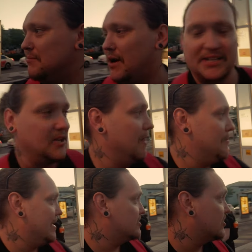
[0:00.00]
but I do my
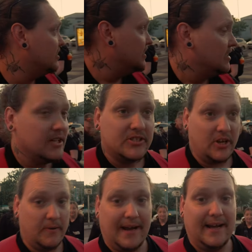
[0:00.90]
best. So,
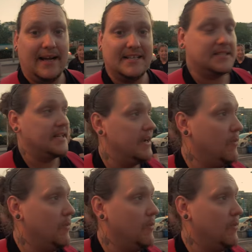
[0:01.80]
as I say,